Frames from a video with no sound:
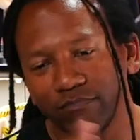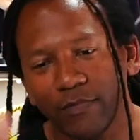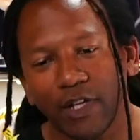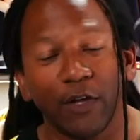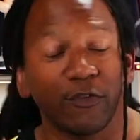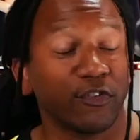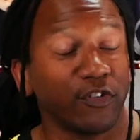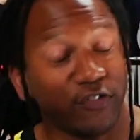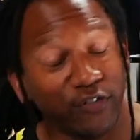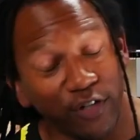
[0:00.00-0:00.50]
I
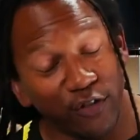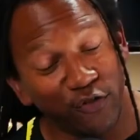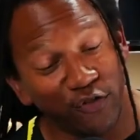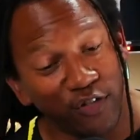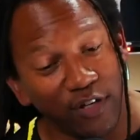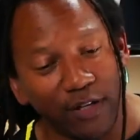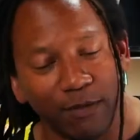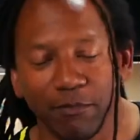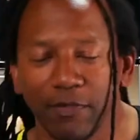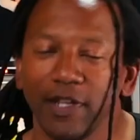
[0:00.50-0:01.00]
was going to say
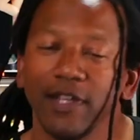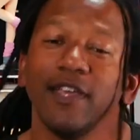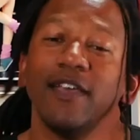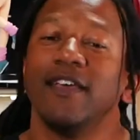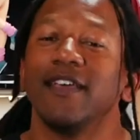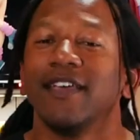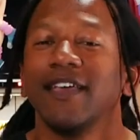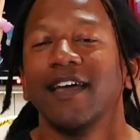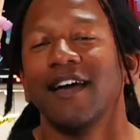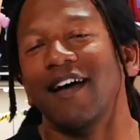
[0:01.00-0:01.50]
shit, but
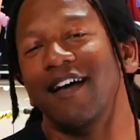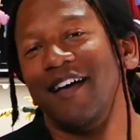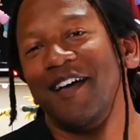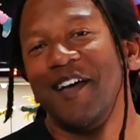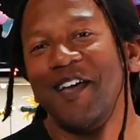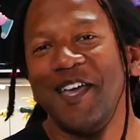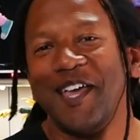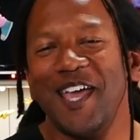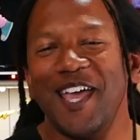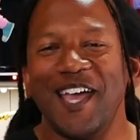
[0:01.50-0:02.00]

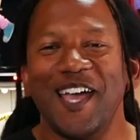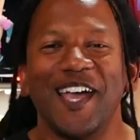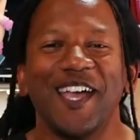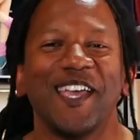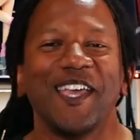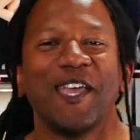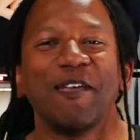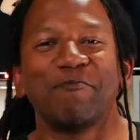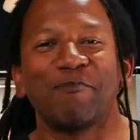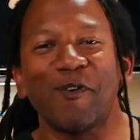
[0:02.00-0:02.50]
yeah,
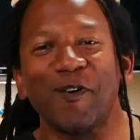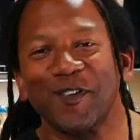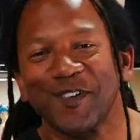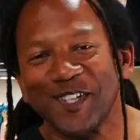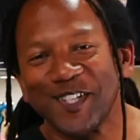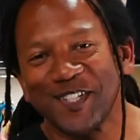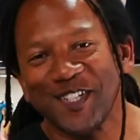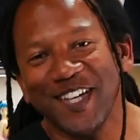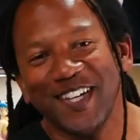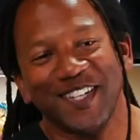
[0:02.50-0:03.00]
he pulled
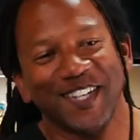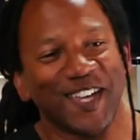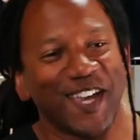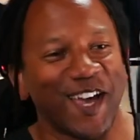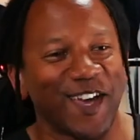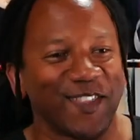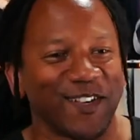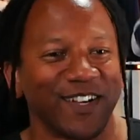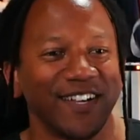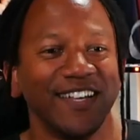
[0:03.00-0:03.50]
his shit
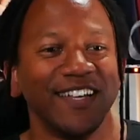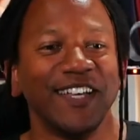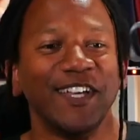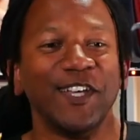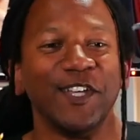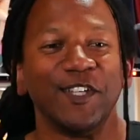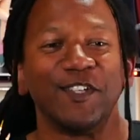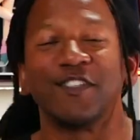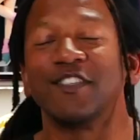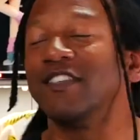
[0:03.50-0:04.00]
together
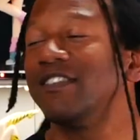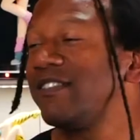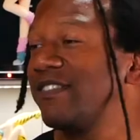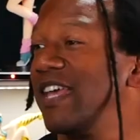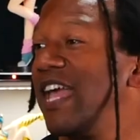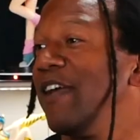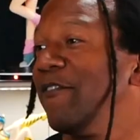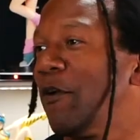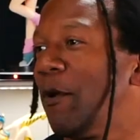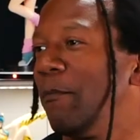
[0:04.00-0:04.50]
to
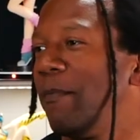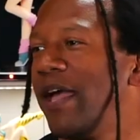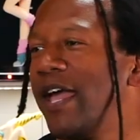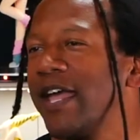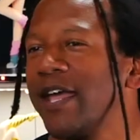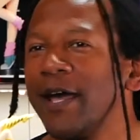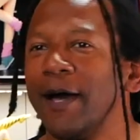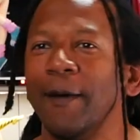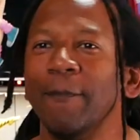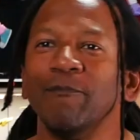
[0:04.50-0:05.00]
save
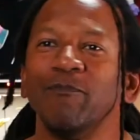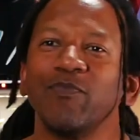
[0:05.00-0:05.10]
Omega.